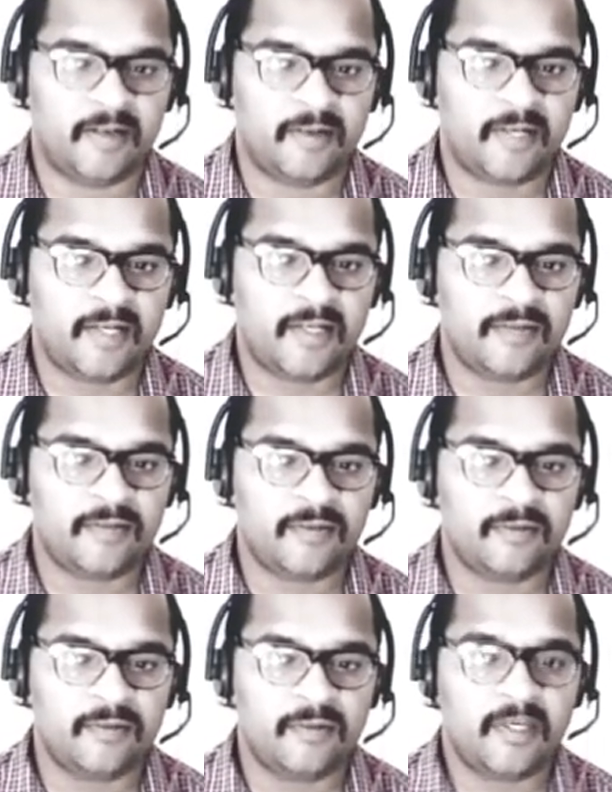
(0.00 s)
Okay,
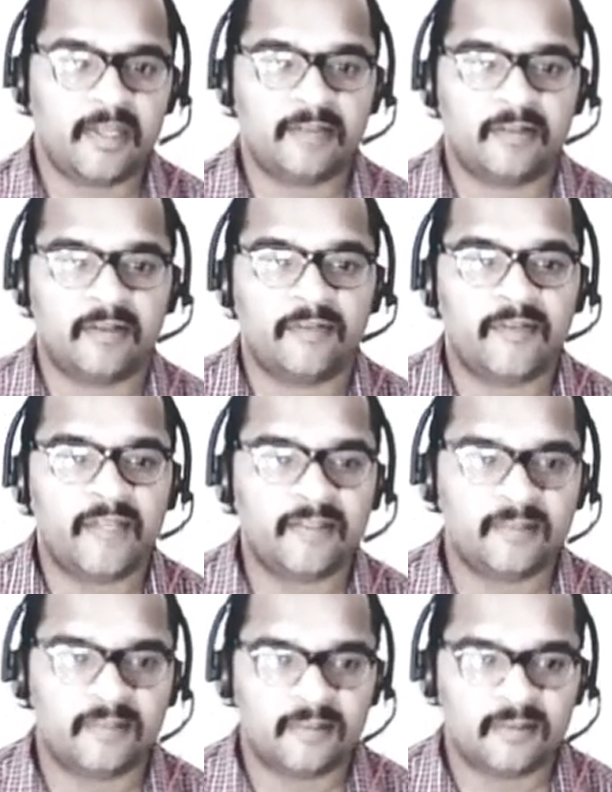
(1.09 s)
so x of
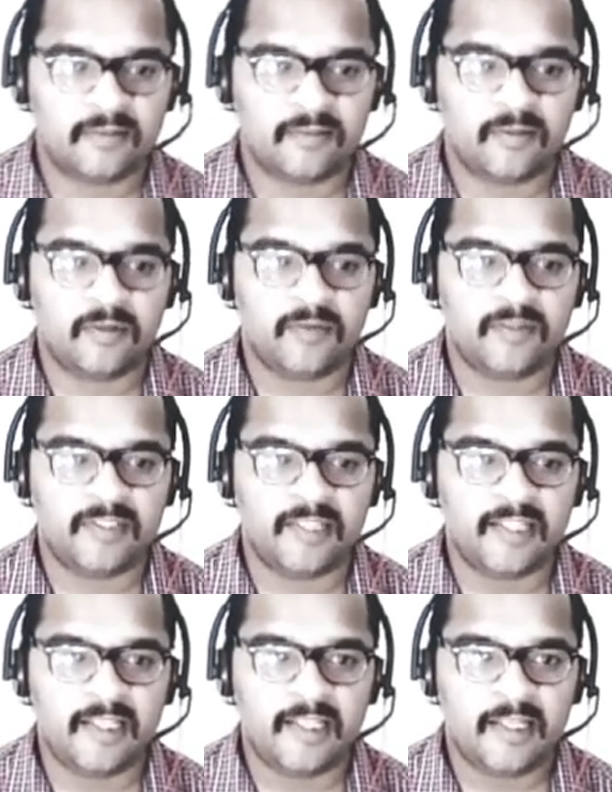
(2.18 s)
s, what do we
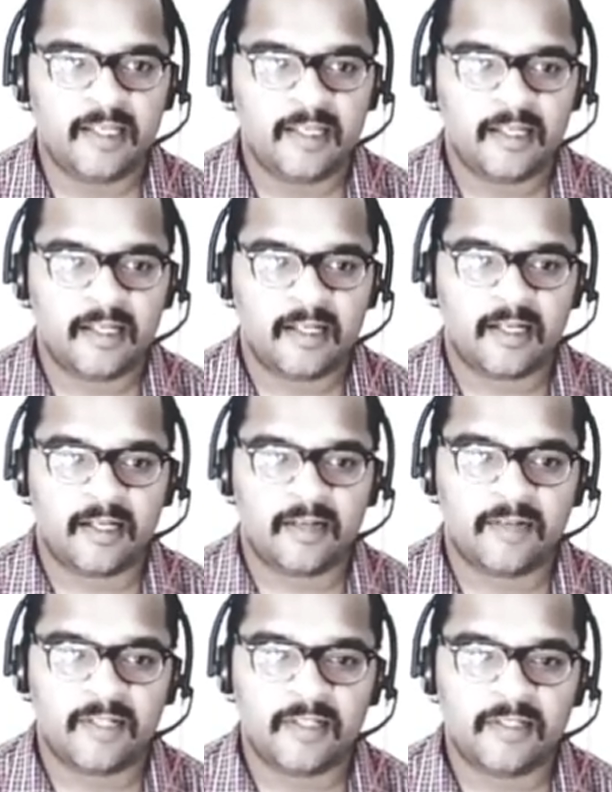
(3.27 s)
say?
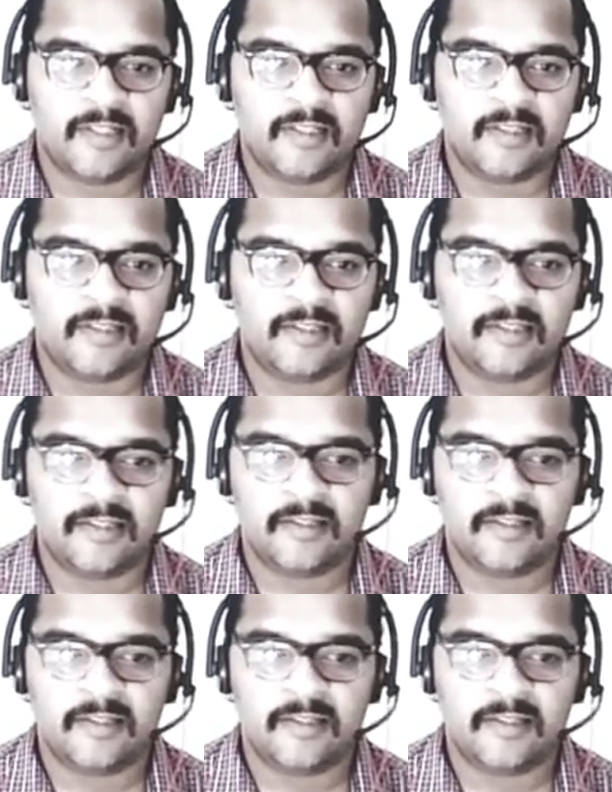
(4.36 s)
Converges